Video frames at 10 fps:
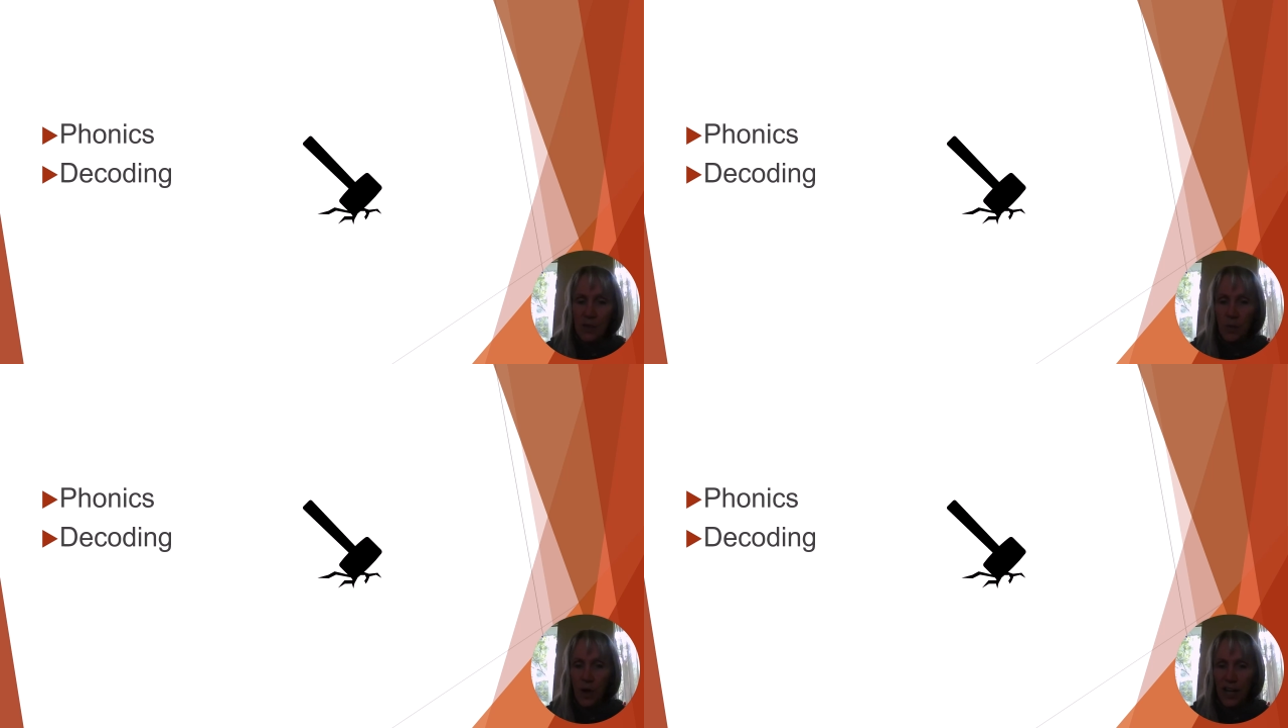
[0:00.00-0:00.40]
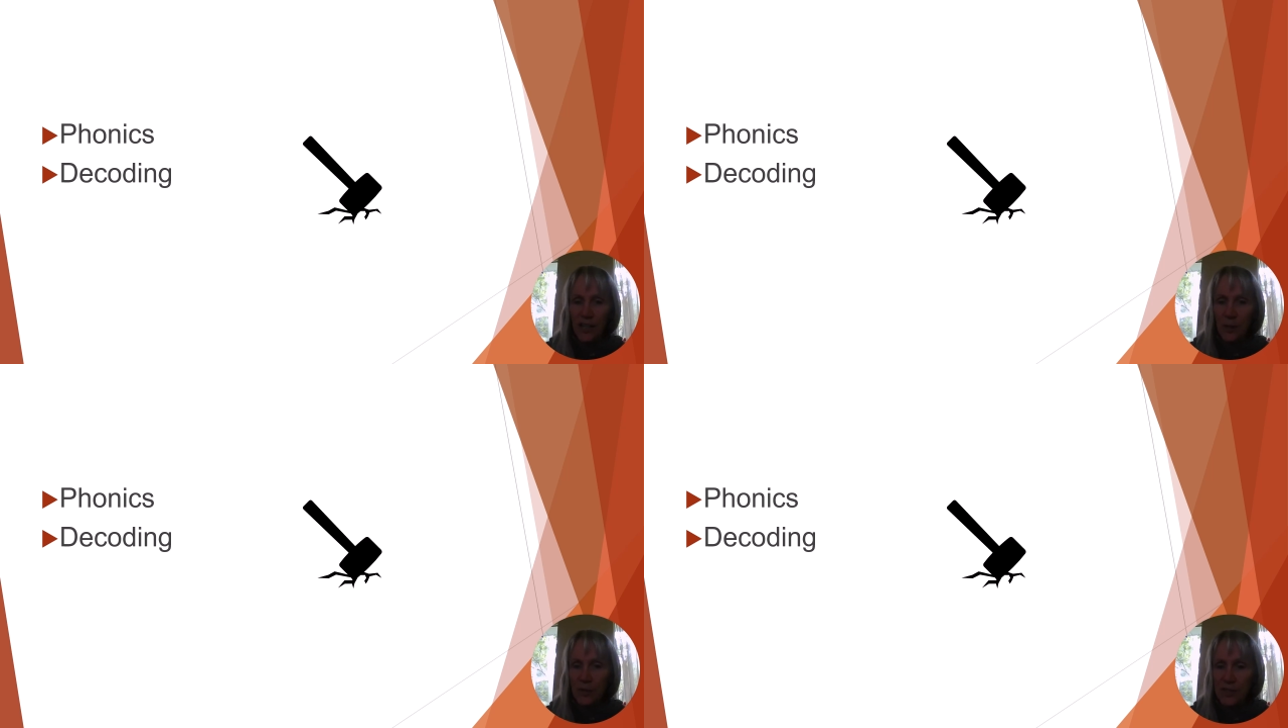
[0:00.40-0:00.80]
why
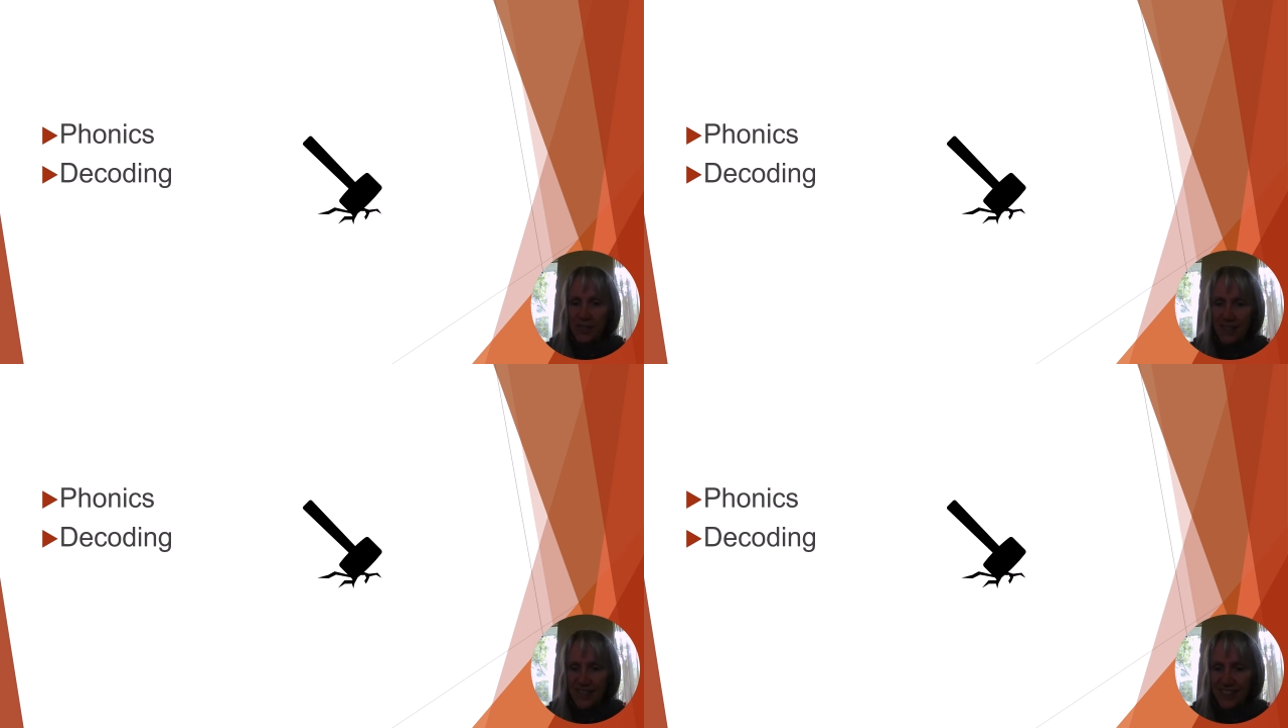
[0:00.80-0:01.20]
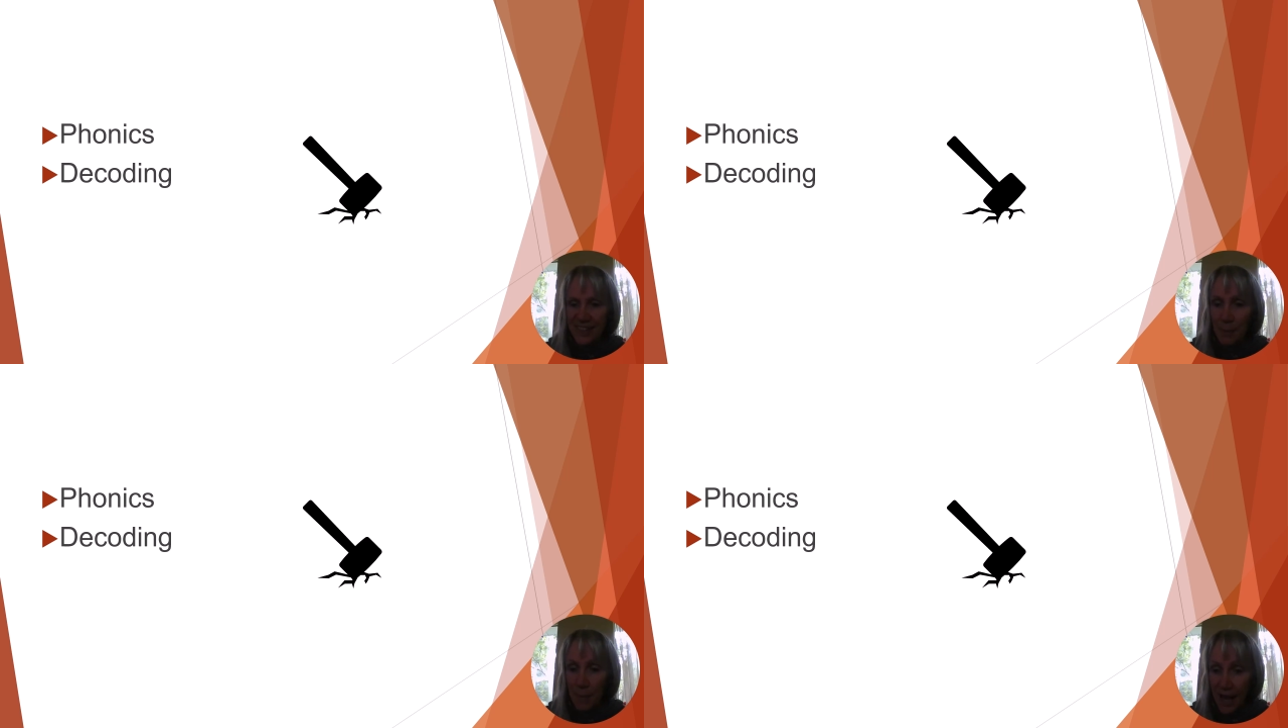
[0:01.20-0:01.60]
you are seeing the
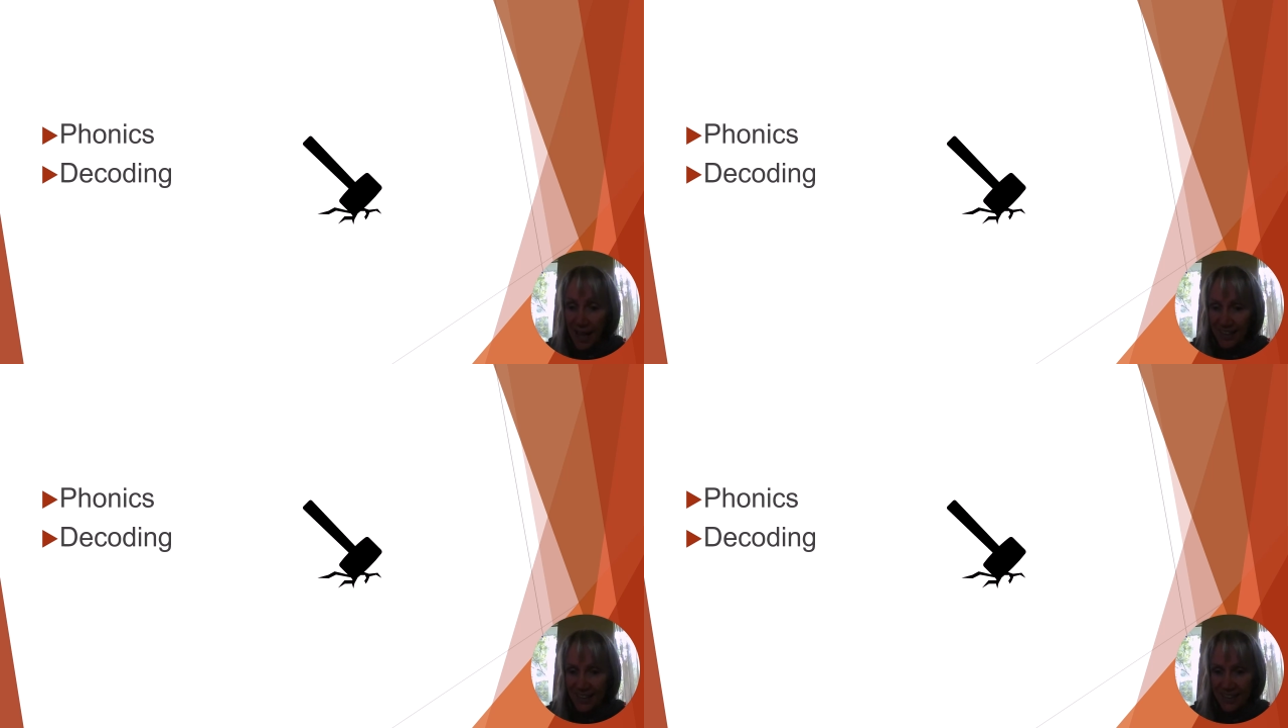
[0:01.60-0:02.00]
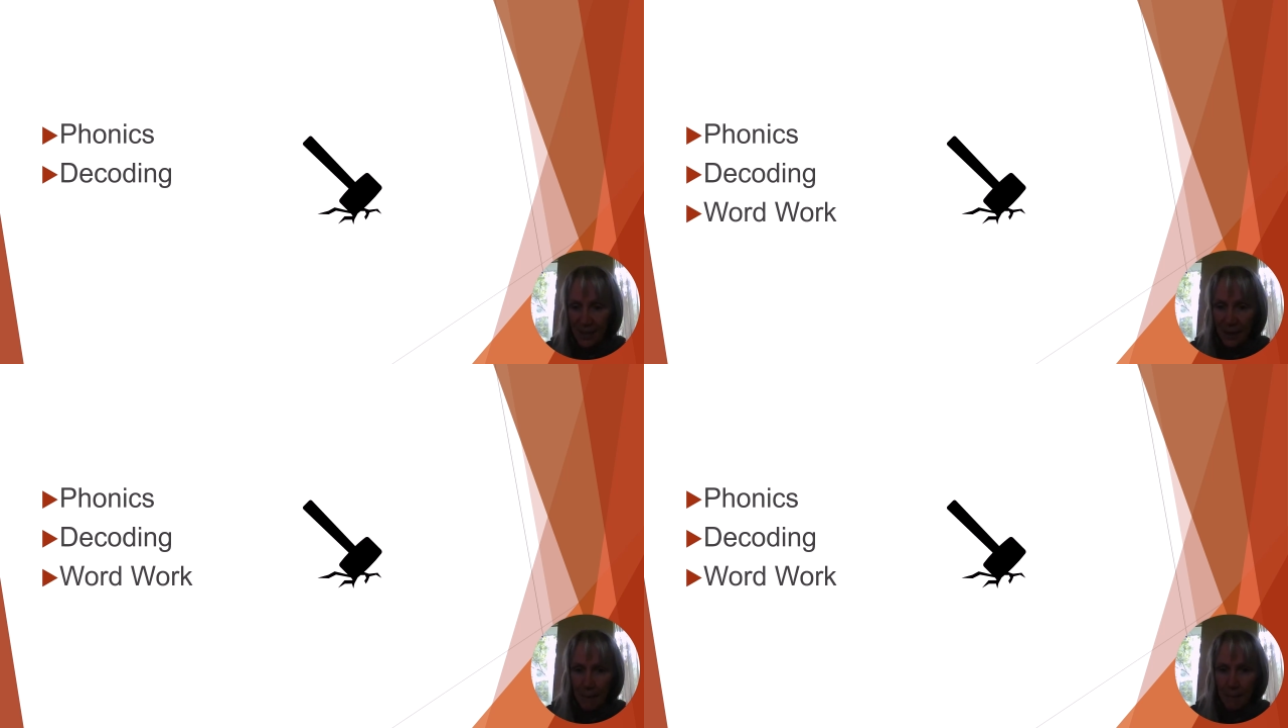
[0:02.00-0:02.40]
mallet there.